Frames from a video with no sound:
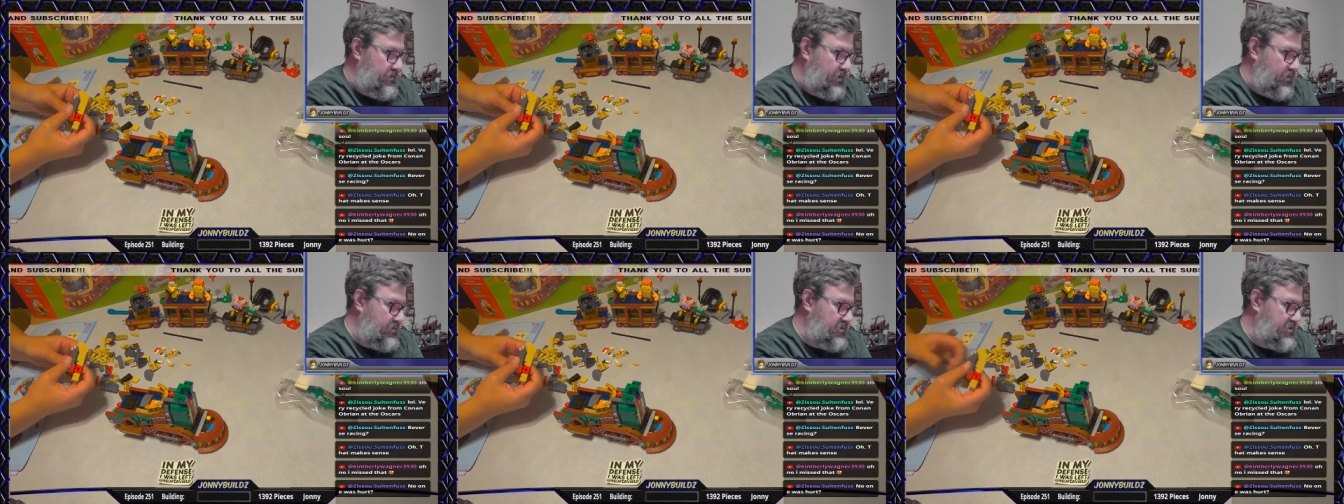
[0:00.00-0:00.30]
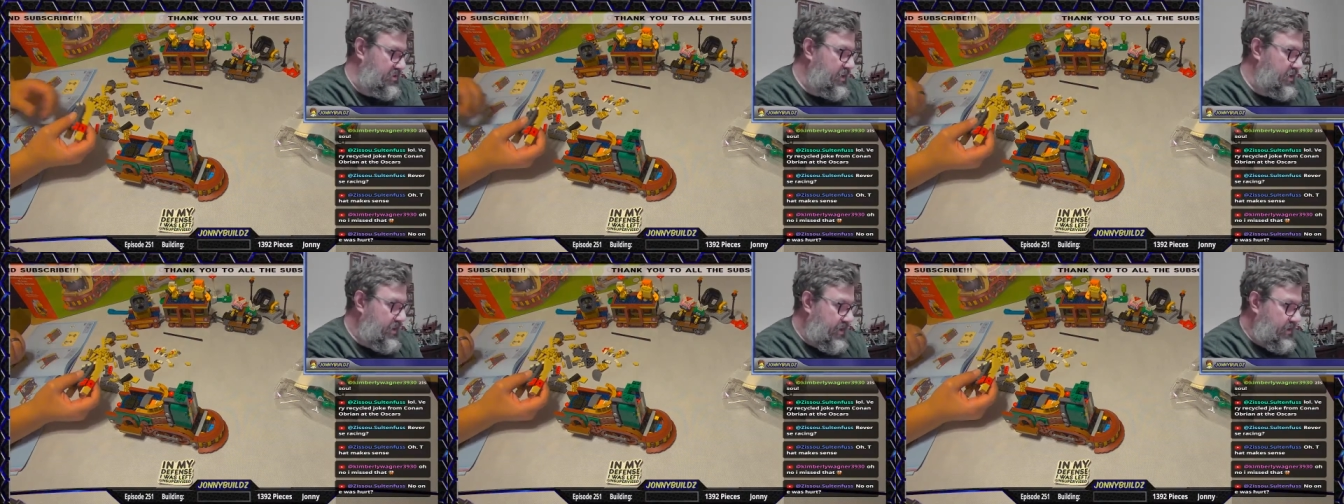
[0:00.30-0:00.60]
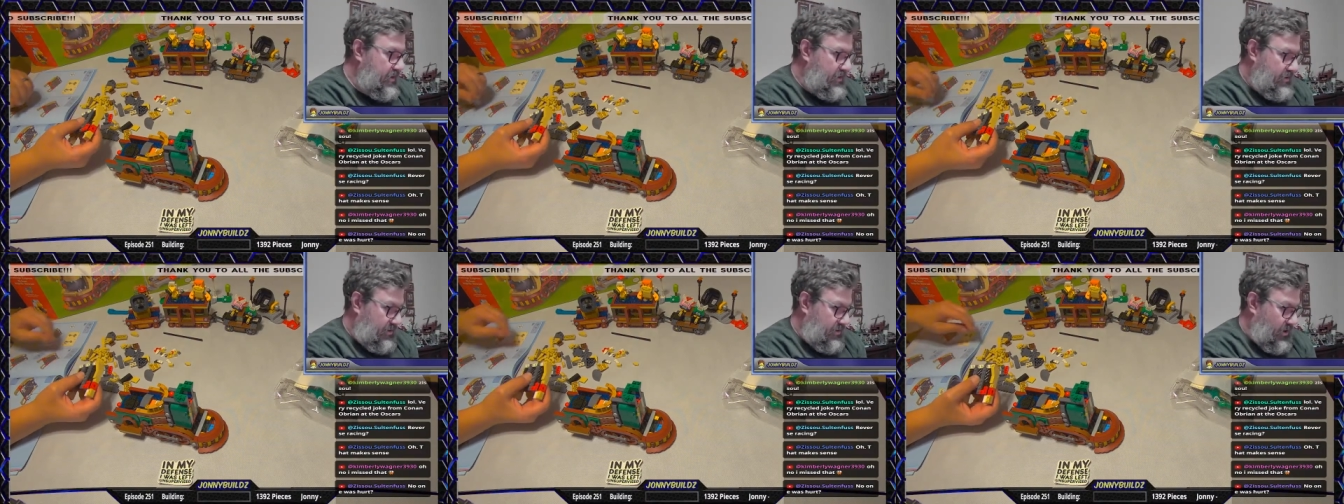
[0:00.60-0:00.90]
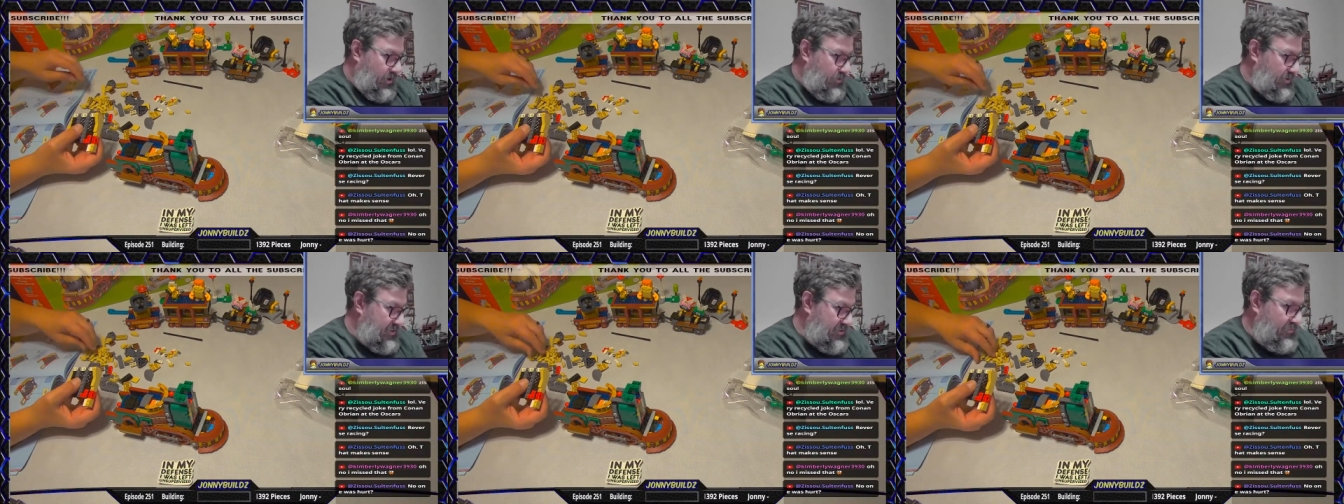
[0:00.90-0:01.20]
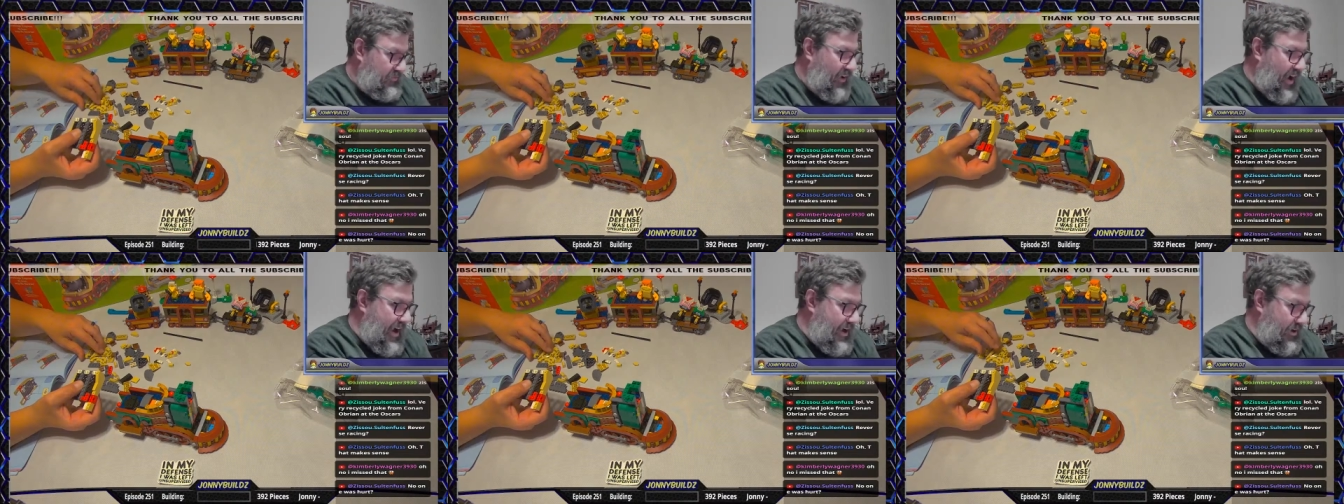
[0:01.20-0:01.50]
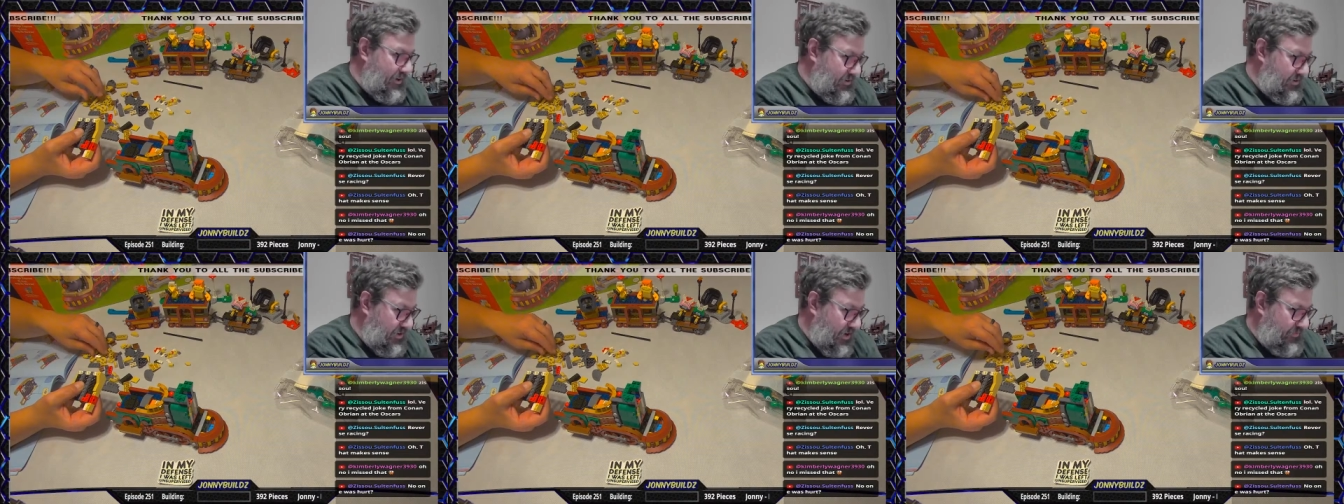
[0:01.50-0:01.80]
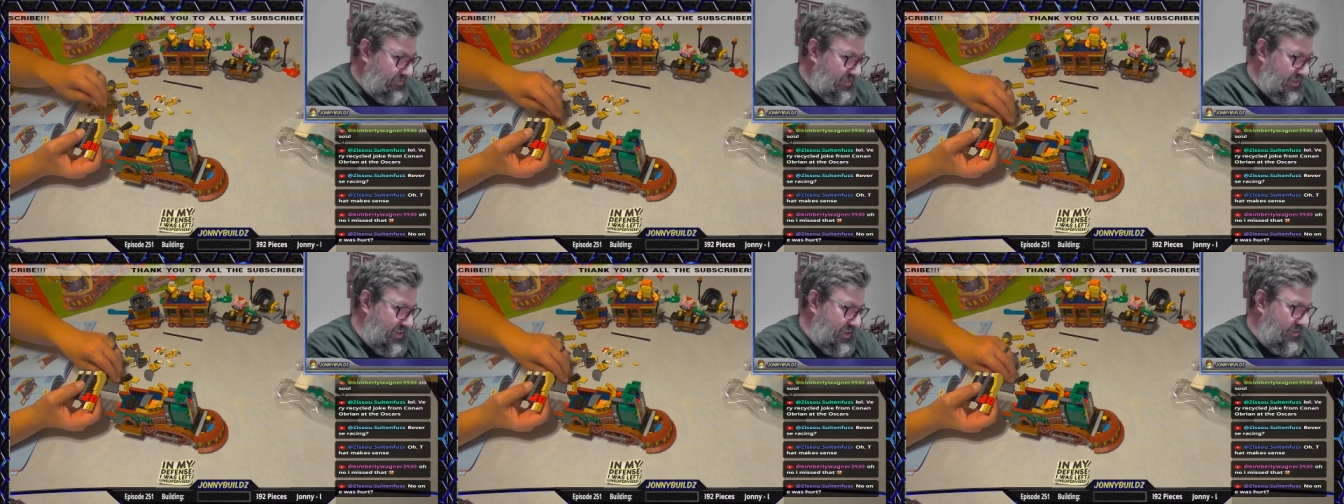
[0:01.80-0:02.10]
was, it's fire. You have
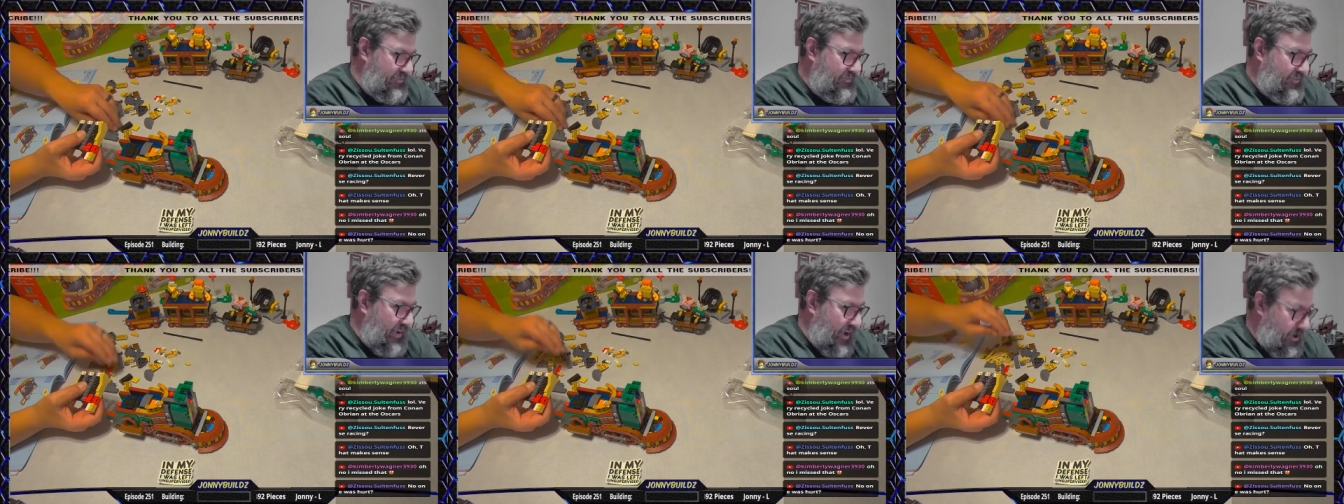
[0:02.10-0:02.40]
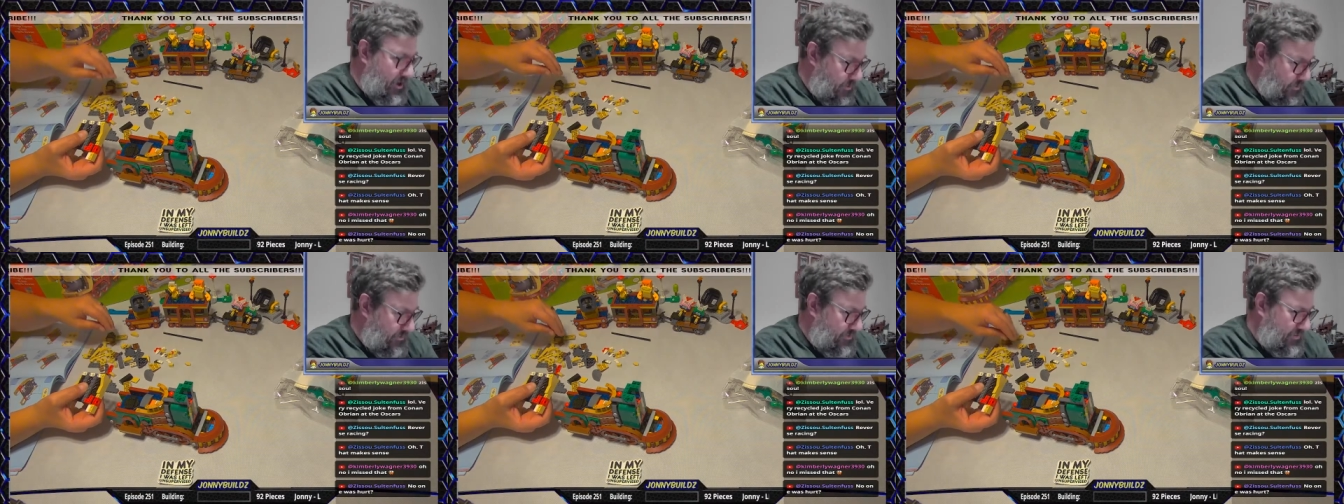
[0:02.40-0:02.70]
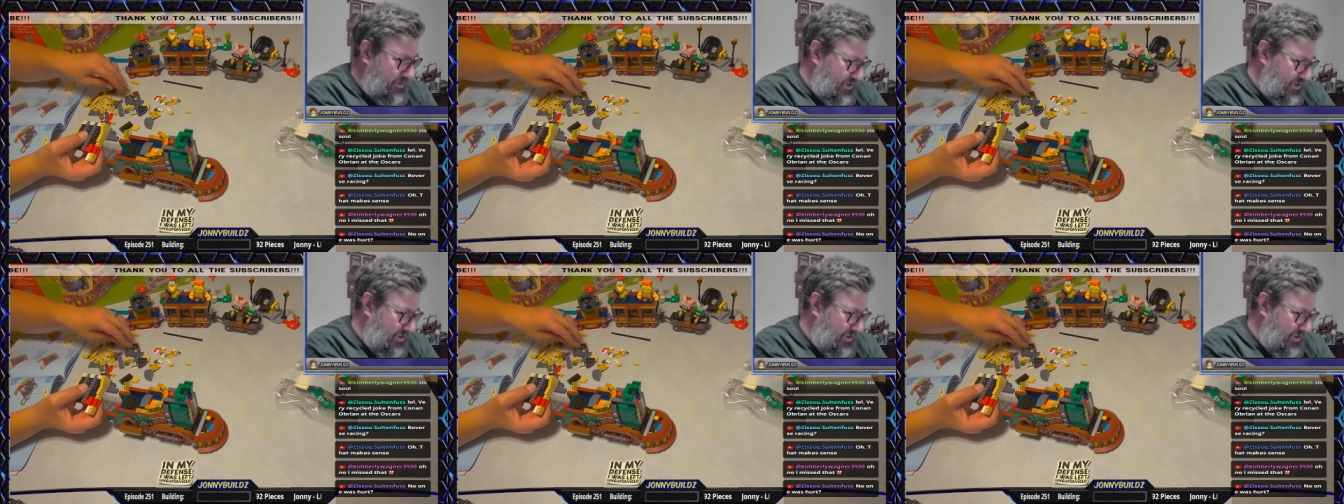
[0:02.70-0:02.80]
to get fire,